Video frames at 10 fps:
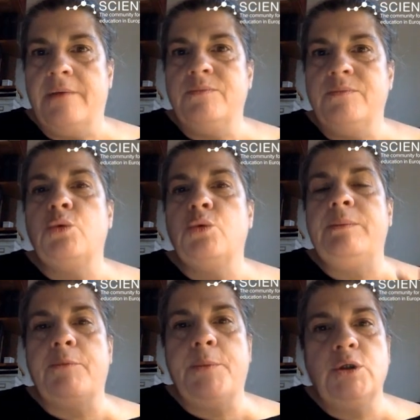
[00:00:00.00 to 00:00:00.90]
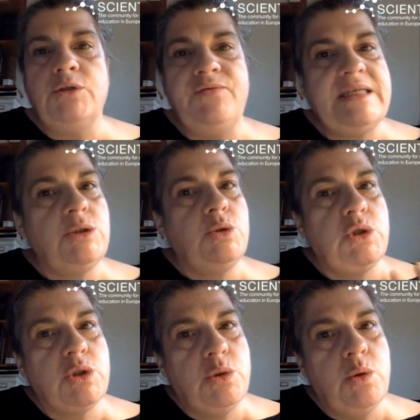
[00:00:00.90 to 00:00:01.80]
So we propose visit to
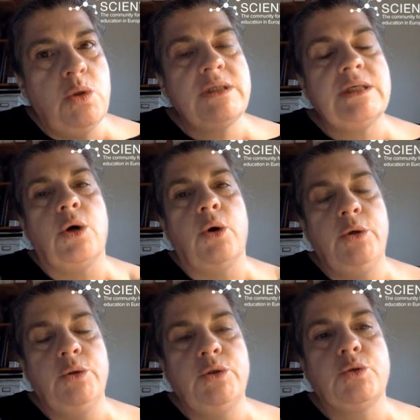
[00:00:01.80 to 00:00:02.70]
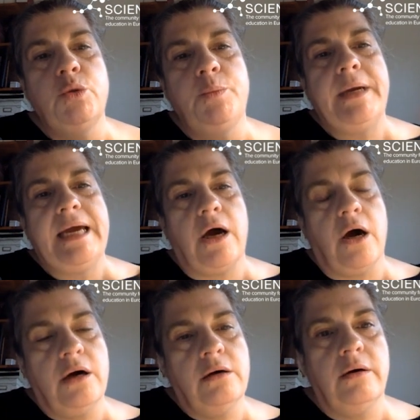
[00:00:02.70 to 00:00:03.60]
schools or youth group
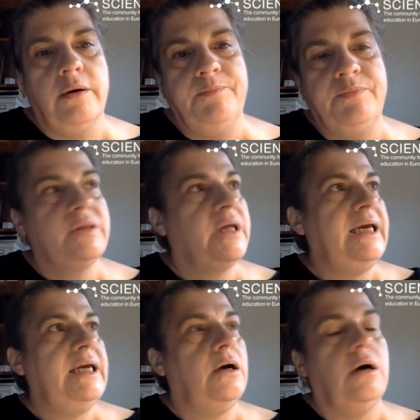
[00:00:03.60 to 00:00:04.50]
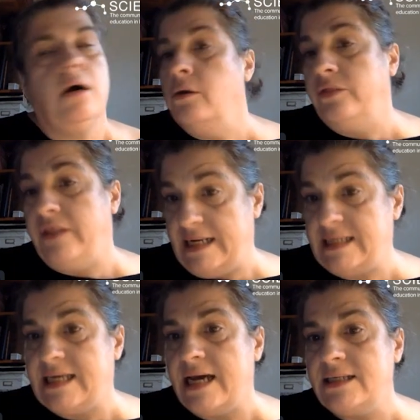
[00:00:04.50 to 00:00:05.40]
on their
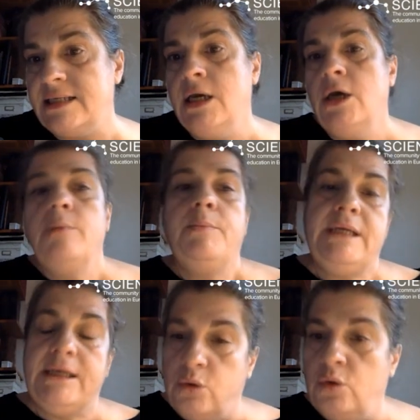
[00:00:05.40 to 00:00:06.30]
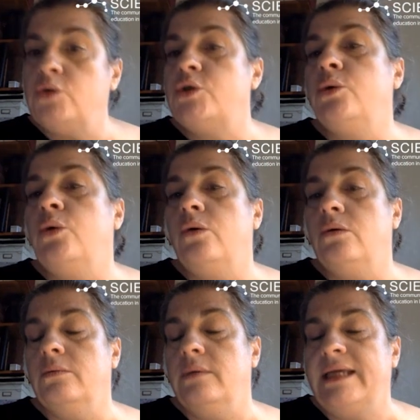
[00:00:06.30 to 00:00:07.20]
site, but it
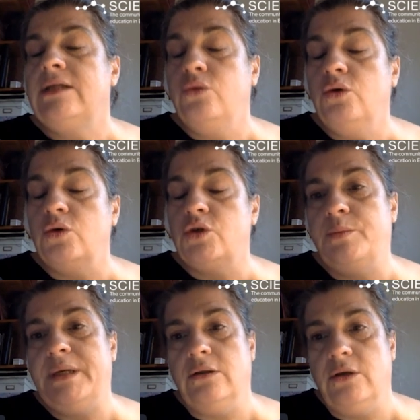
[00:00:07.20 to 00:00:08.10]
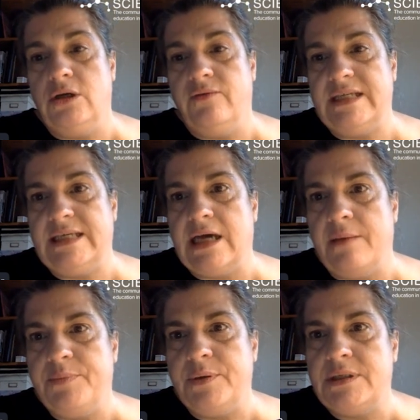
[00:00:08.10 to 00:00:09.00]
could also be on the university
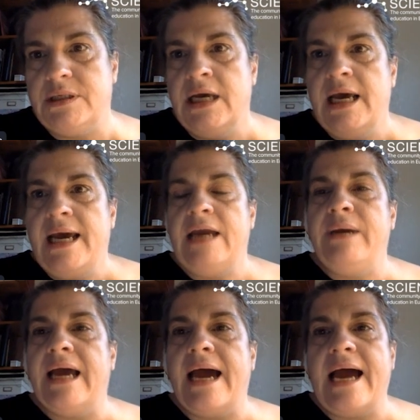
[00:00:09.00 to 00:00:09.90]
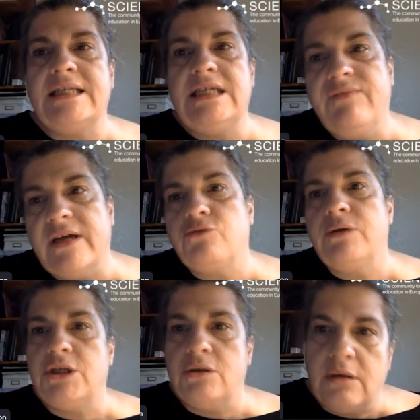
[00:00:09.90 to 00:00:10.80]
campus. And we are active at
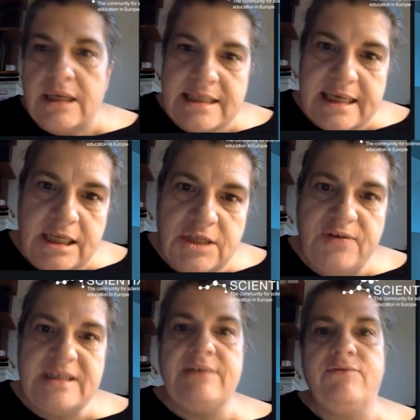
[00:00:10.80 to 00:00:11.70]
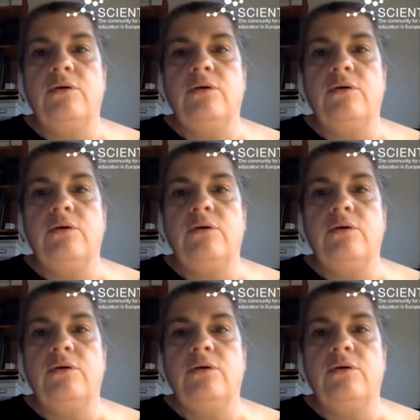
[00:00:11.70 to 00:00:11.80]
regional and science festival,